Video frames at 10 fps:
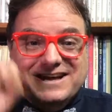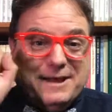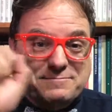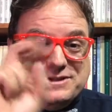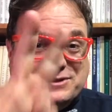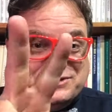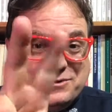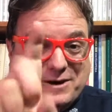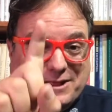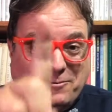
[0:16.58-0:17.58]
Episode
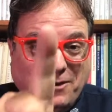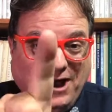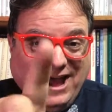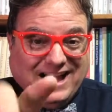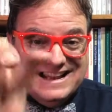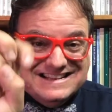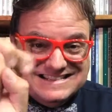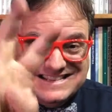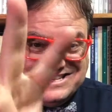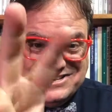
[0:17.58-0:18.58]

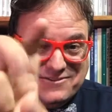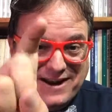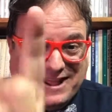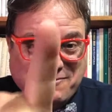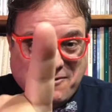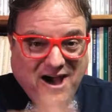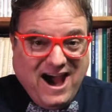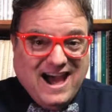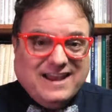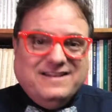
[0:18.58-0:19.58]
21.
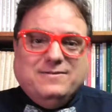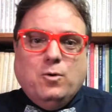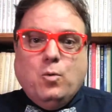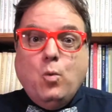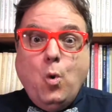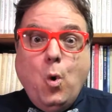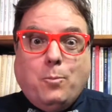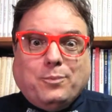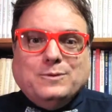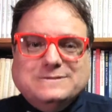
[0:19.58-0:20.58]
21.
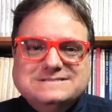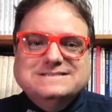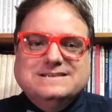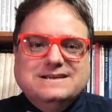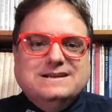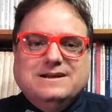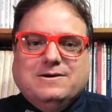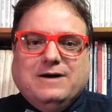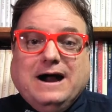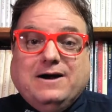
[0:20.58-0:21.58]
Whoop.
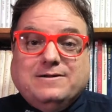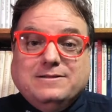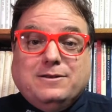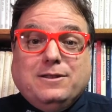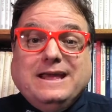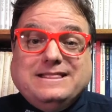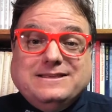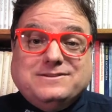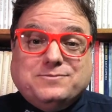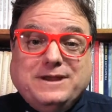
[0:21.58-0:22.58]
Wow, a little late
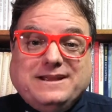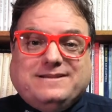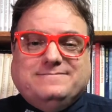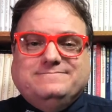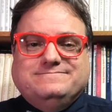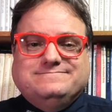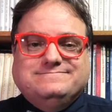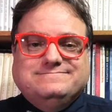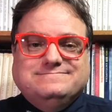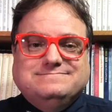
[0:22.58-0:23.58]
this week.
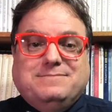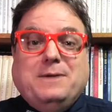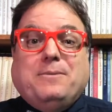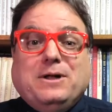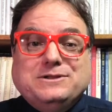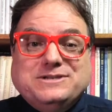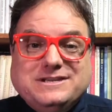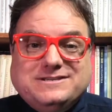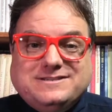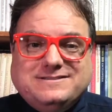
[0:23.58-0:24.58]
My
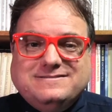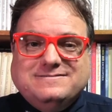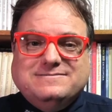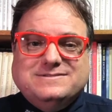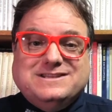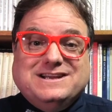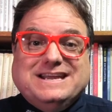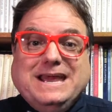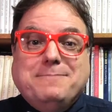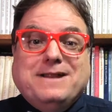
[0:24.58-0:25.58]
apologies. Was on
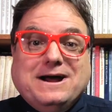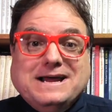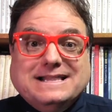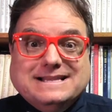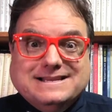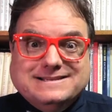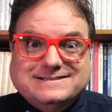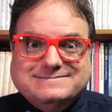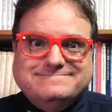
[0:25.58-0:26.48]
Cayman Island.